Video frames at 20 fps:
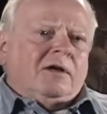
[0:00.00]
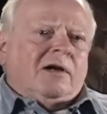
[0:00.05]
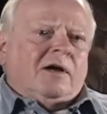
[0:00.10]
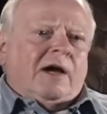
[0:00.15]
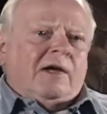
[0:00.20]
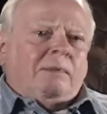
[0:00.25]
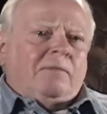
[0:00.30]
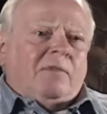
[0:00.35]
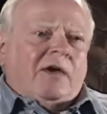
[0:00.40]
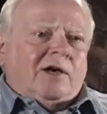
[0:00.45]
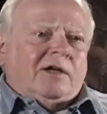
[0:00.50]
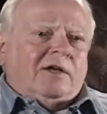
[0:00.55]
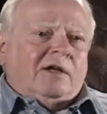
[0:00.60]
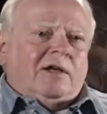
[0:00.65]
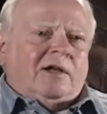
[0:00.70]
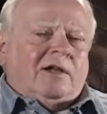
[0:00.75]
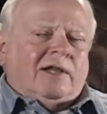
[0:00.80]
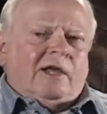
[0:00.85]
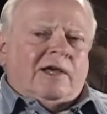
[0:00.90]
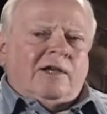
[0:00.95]
I met
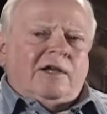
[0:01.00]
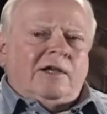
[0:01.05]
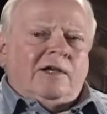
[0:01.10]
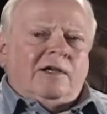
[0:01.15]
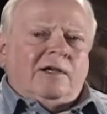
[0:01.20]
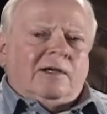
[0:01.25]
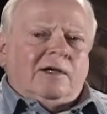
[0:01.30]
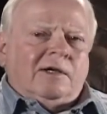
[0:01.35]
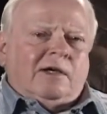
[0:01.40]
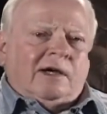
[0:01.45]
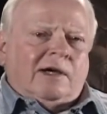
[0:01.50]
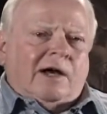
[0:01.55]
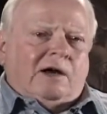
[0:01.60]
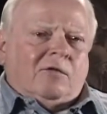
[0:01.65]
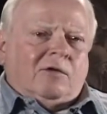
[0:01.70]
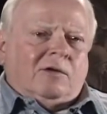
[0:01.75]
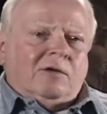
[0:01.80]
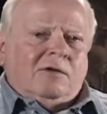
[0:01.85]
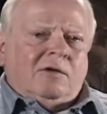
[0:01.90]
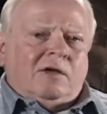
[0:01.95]
a lady
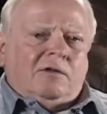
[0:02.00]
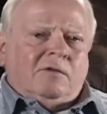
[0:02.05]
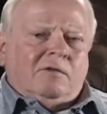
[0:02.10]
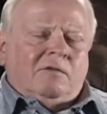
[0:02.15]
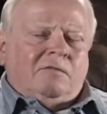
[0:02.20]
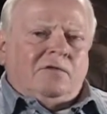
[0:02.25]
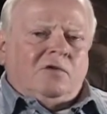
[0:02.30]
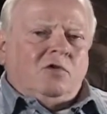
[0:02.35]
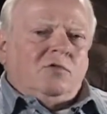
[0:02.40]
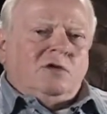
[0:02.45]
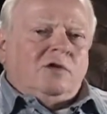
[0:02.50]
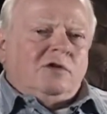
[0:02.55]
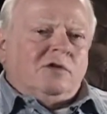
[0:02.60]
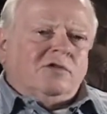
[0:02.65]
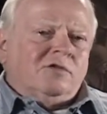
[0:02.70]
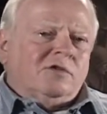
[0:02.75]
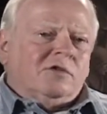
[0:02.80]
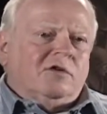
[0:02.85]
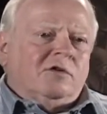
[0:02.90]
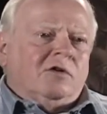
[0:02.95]
out a few
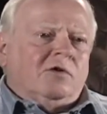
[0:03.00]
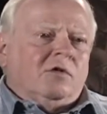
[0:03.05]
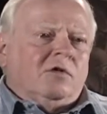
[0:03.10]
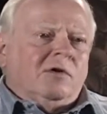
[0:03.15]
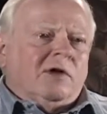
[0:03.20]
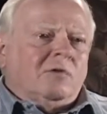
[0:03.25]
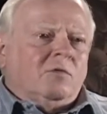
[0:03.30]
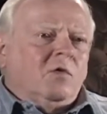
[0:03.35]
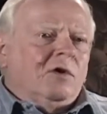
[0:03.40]
years ago at